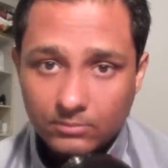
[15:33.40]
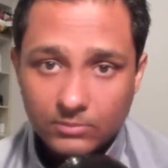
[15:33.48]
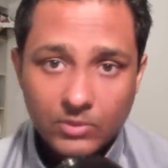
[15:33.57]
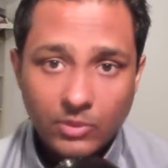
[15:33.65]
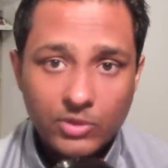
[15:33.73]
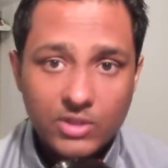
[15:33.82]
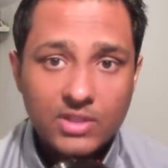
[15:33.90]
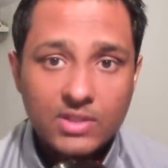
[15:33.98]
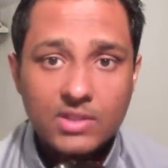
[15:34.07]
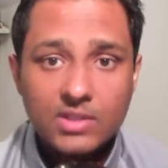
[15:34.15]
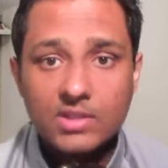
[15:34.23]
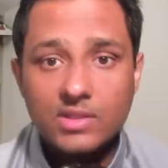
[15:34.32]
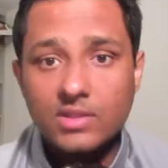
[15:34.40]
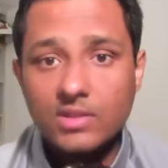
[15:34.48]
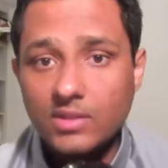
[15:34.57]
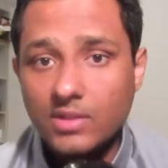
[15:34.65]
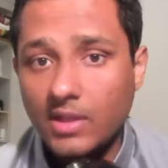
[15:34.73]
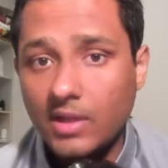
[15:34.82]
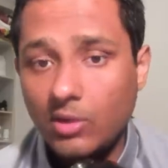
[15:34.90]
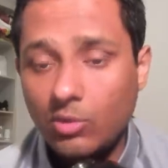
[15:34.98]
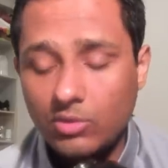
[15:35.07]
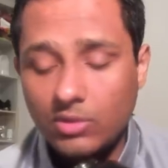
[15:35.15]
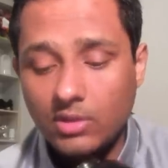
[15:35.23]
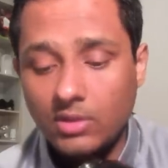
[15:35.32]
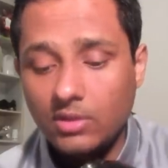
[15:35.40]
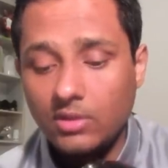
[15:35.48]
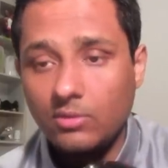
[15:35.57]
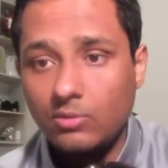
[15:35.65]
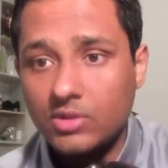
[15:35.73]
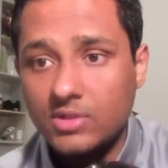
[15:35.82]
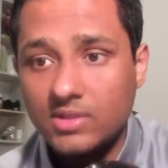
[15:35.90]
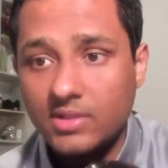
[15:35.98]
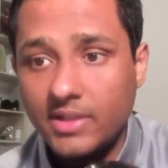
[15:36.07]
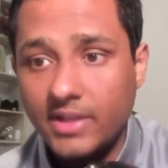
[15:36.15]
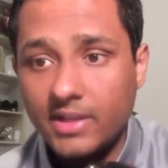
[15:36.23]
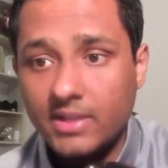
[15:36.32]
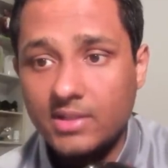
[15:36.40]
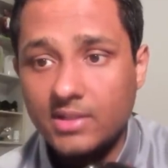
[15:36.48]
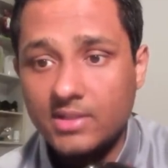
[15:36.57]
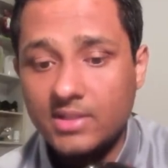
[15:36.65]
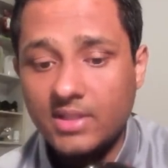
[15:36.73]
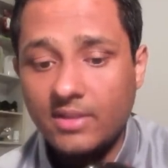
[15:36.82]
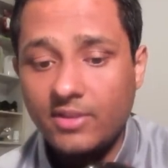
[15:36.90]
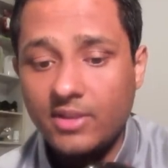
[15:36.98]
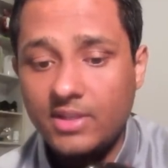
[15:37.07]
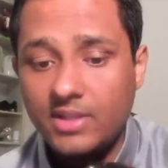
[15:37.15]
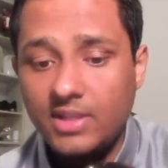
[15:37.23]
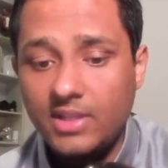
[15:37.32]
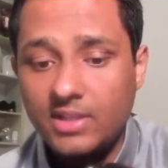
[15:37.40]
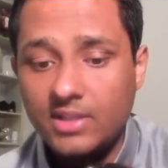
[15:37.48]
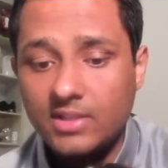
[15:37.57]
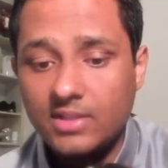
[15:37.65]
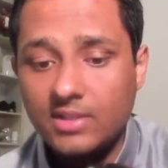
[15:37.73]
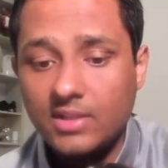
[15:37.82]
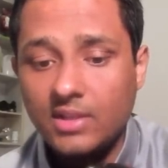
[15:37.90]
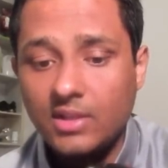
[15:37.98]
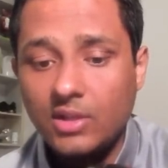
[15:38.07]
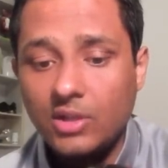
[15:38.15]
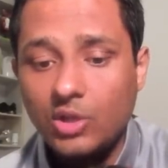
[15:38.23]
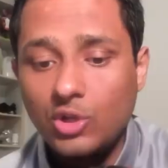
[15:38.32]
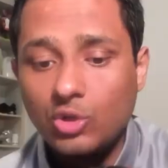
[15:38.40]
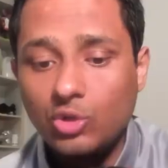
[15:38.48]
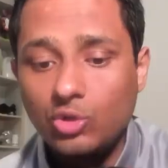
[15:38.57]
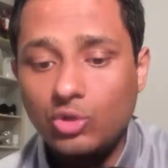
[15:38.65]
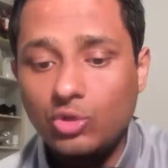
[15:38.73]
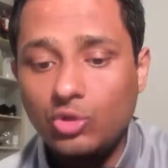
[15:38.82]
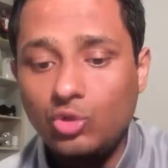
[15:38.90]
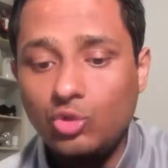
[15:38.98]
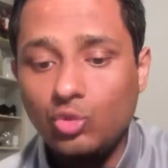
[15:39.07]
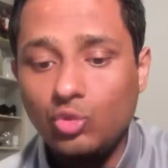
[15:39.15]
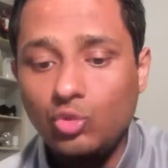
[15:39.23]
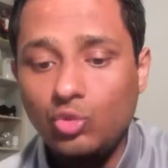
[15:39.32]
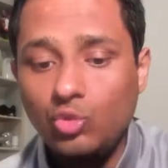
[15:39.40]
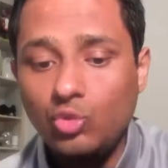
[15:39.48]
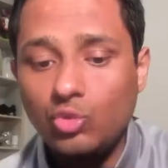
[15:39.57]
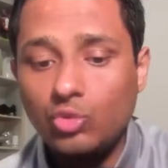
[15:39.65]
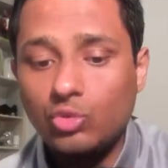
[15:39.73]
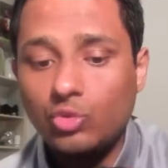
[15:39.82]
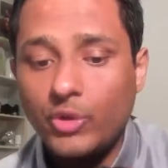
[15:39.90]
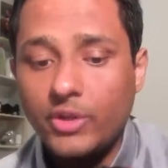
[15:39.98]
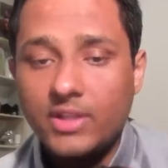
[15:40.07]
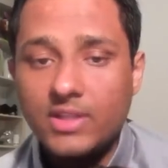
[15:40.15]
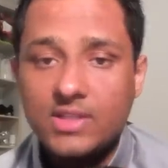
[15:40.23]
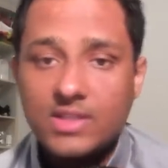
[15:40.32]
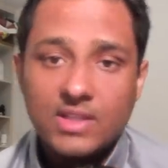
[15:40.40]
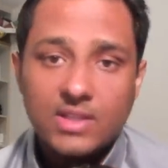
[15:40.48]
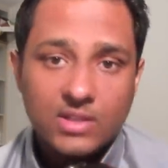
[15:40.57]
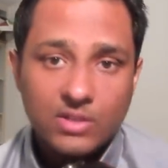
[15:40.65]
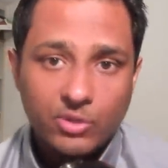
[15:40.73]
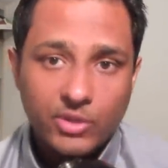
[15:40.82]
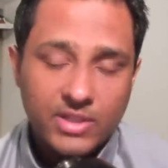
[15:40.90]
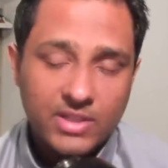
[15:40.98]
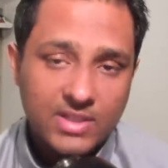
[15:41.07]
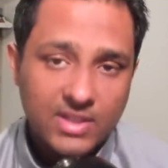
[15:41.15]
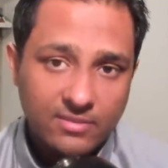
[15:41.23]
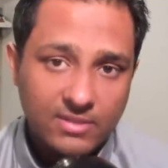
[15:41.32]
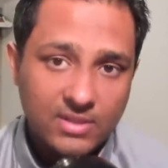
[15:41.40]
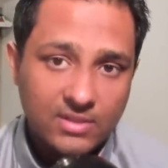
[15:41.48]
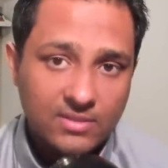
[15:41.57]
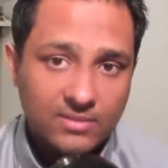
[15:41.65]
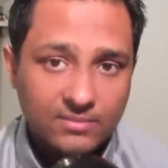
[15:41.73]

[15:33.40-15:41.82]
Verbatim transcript: which is around uh, what's the date 17th to 26th 27th